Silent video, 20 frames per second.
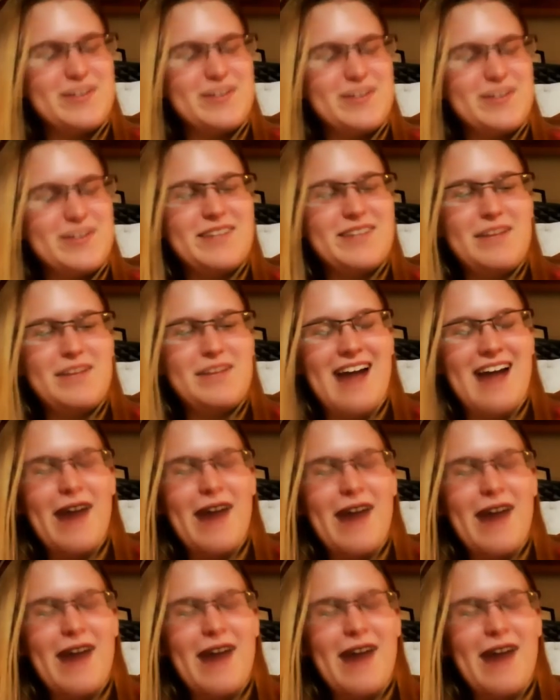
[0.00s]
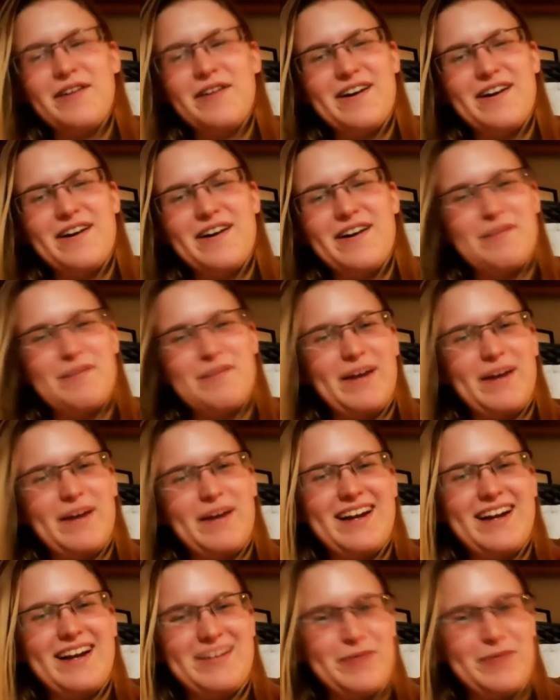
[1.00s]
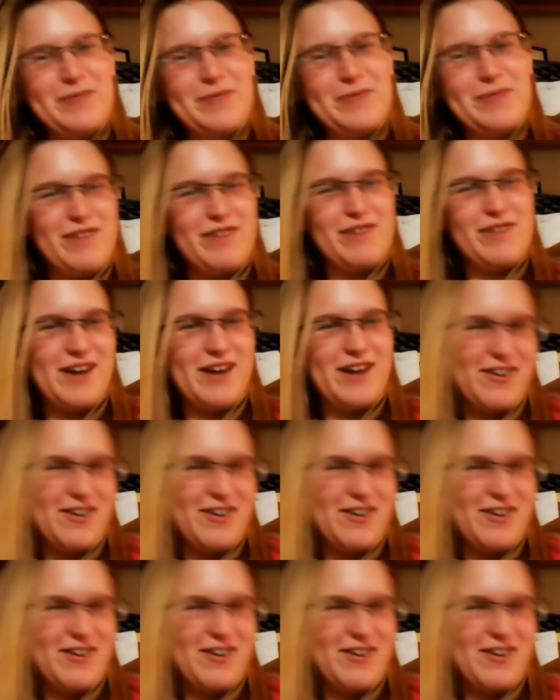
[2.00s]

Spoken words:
to be an hour long, but we never know.